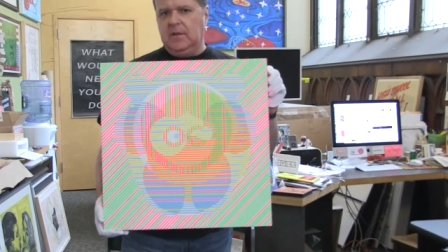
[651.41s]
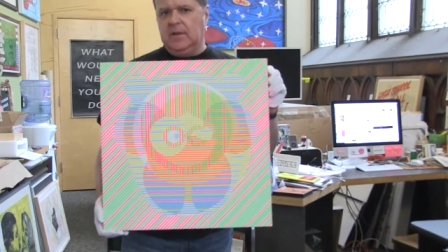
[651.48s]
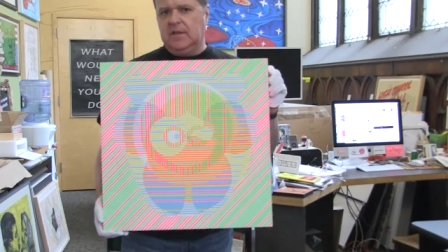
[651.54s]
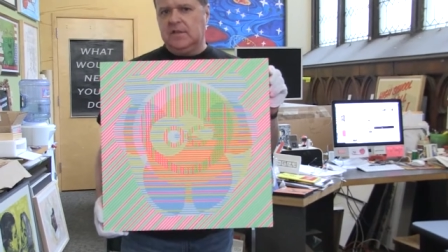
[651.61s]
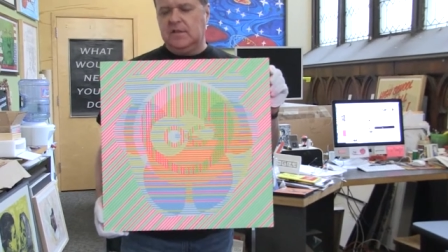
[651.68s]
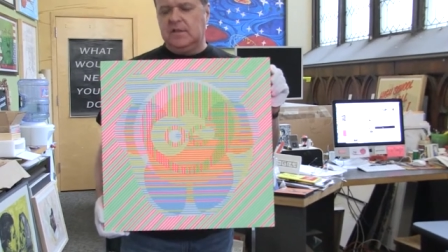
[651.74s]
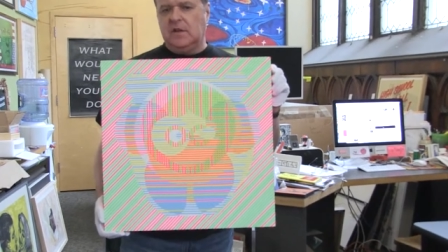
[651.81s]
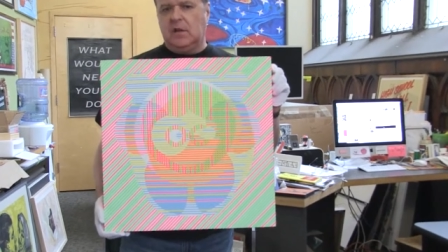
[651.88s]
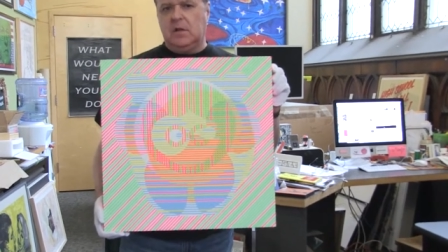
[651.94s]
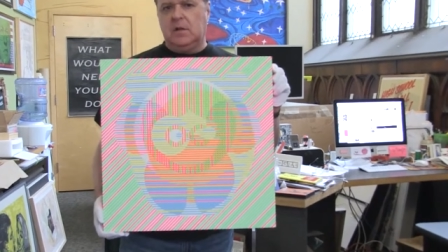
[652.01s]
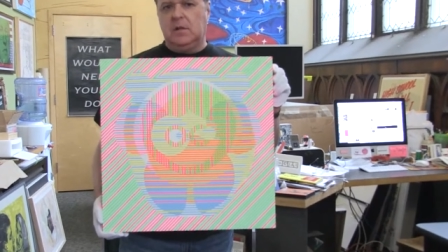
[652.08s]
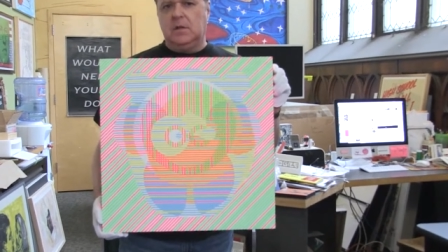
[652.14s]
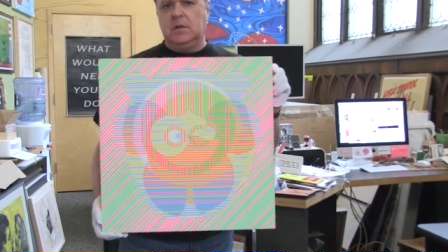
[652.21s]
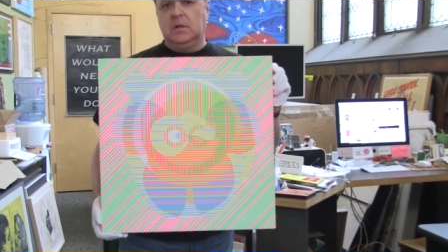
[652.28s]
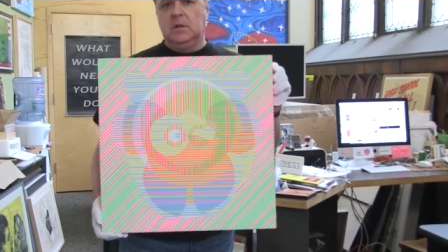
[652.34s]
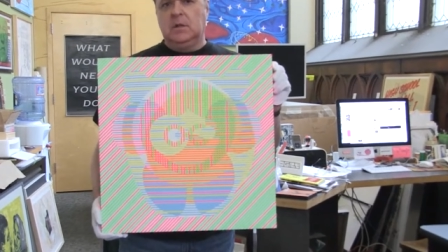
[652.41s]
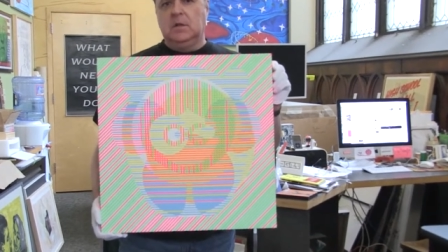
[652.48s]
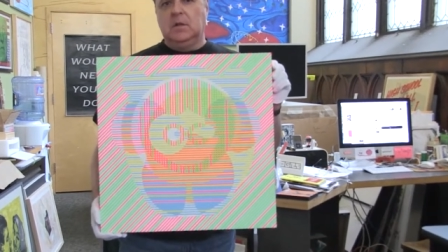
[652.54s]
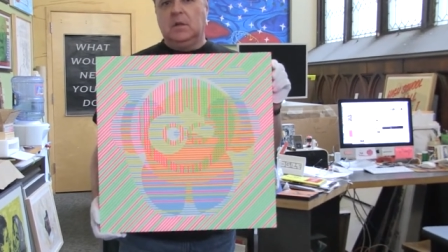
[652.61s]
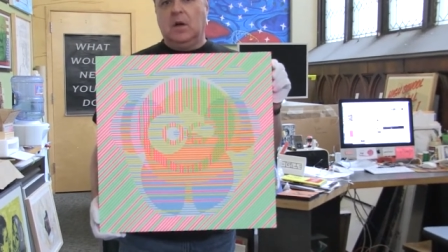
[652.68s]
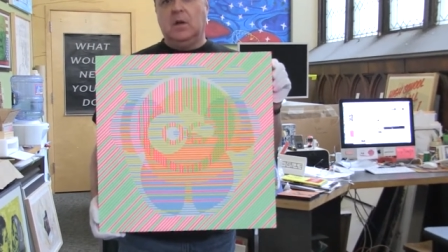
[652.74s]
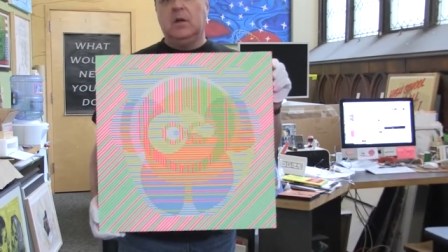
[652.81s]
This is all
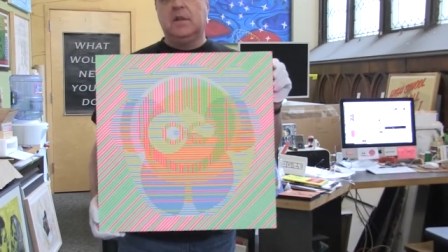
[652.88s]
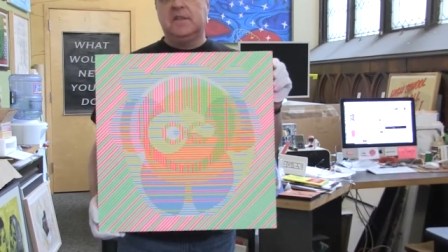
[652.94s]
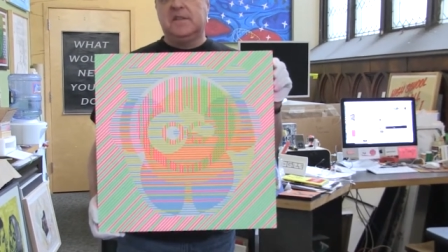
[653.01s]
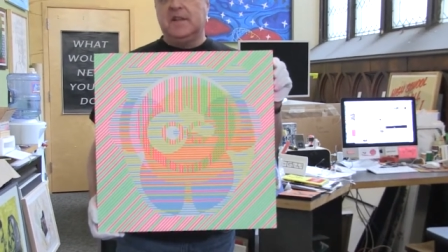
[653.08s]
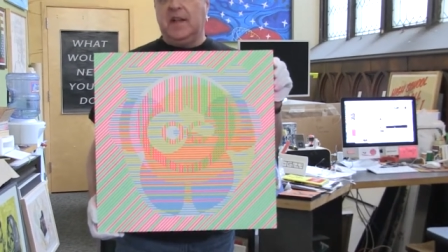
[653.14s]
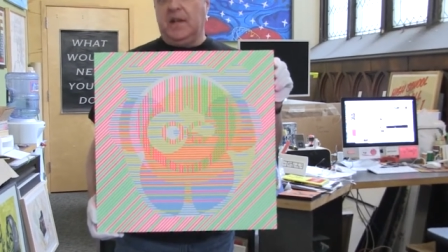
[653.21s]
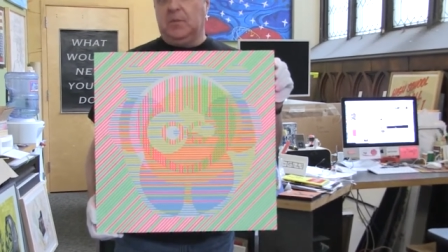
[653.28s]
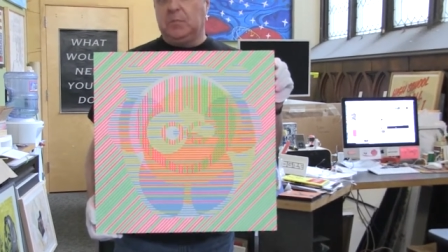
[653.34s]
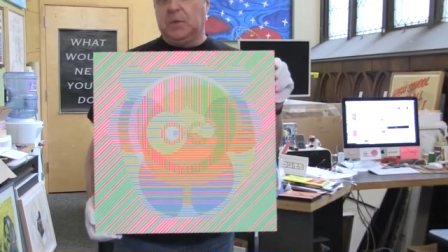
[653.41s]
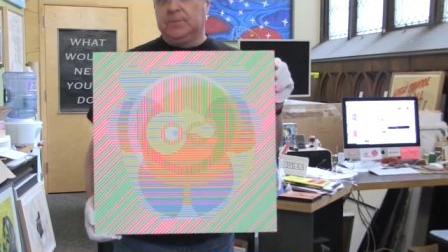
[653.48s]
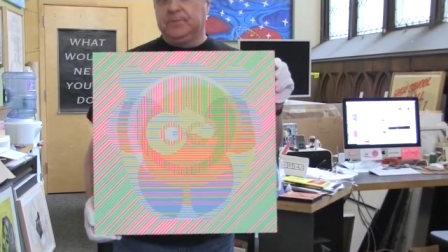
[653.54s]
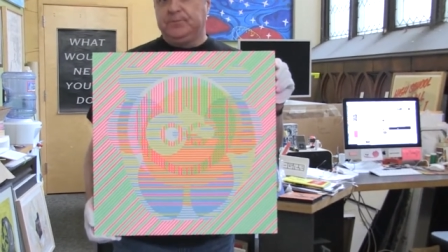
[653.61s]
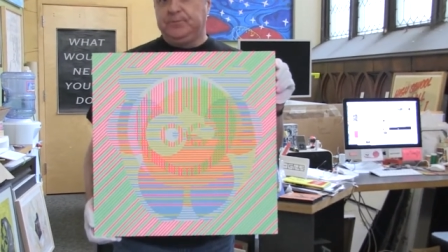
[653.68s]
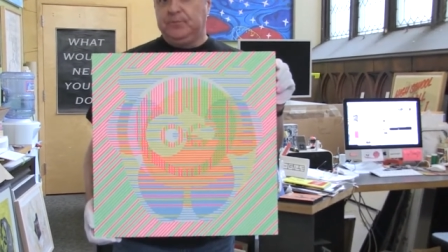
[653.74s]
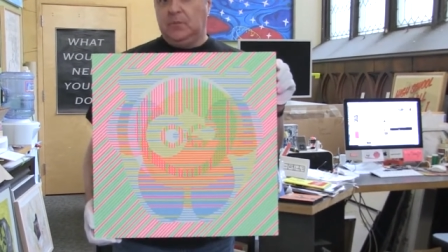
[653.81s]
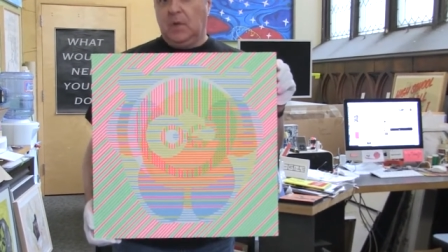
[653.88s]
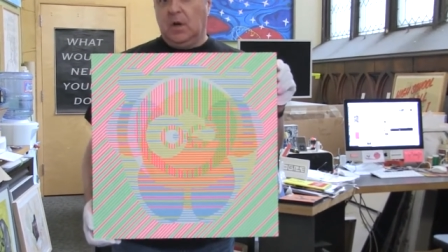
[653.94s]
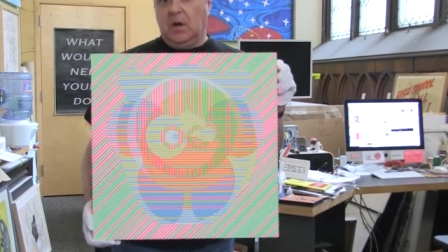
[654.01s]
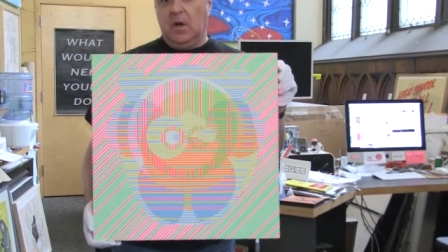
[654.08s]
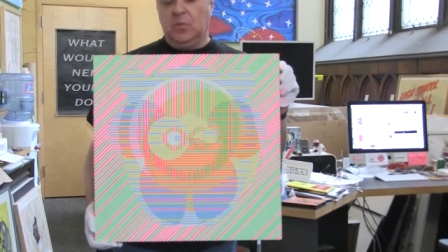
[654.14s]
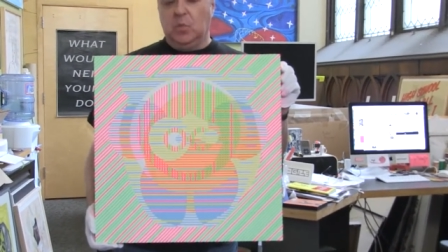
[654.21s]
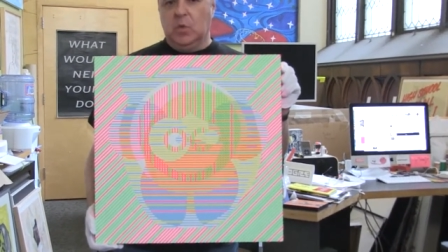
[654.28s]
artist tape
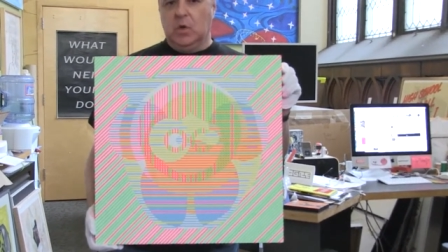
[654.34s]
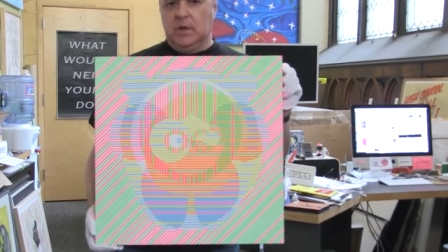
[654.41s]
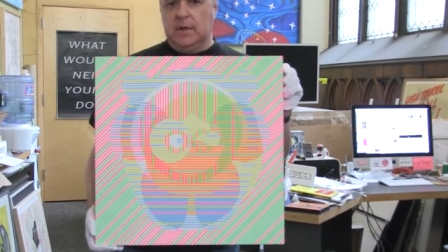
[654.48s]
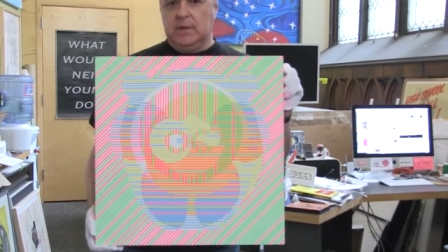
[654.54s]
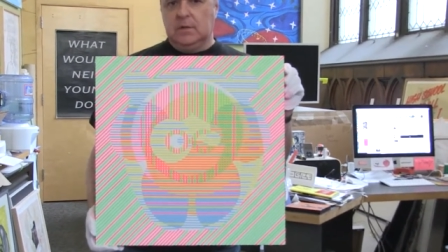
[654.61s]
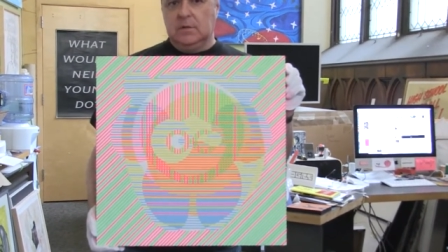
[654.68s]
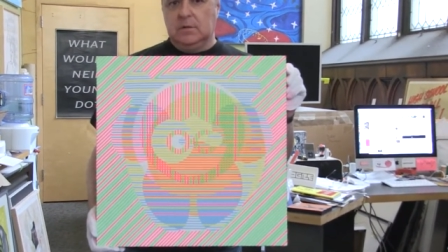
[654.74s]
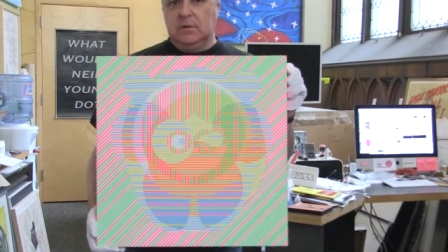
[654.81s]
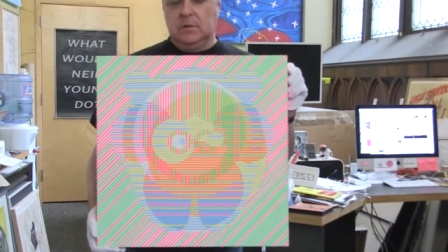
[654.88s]
on wood